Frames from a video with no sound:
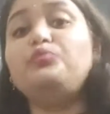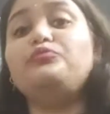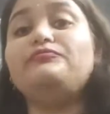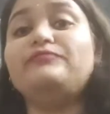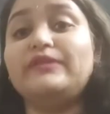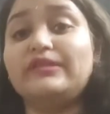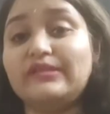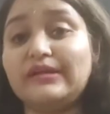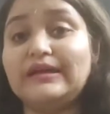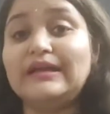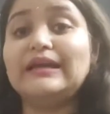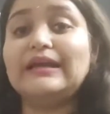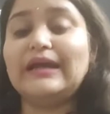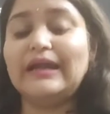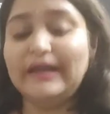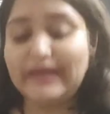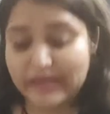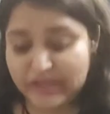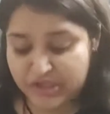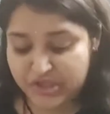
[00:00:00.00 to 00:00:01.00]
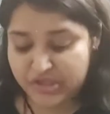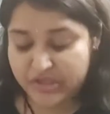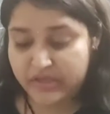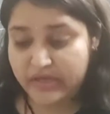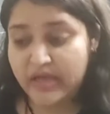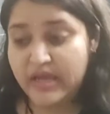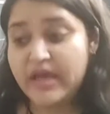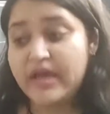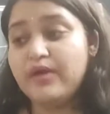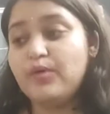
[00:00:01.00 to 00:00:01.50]
physical condition
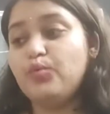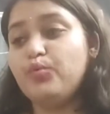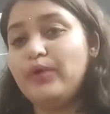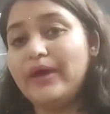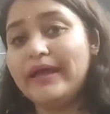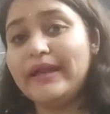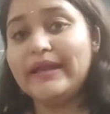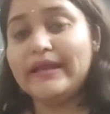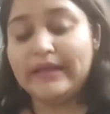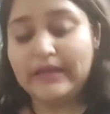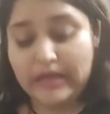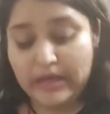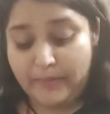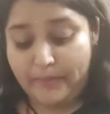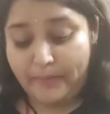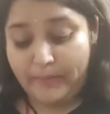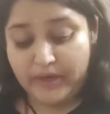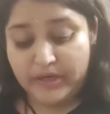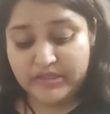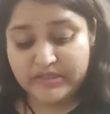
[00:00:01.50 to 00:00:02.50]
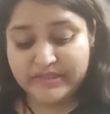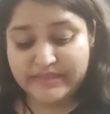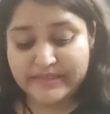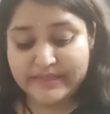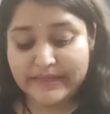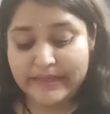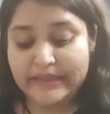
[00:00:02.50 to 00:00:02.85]
wherein a person